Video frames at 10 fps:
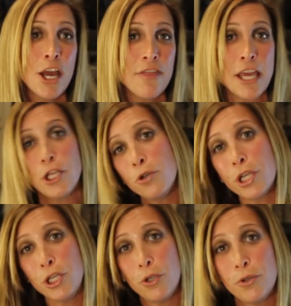that you
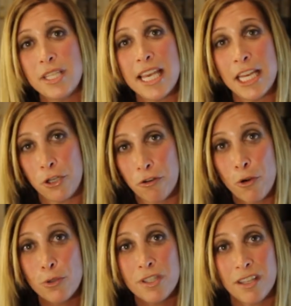can use in your
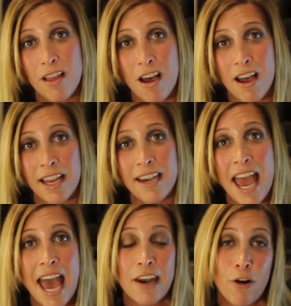own salon
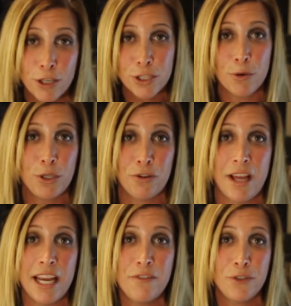and also in your
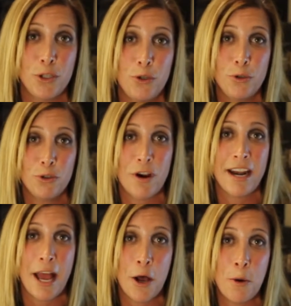life to try
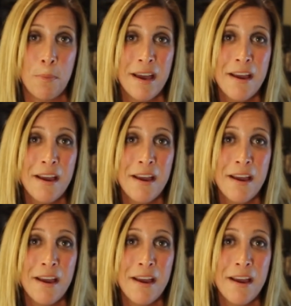to help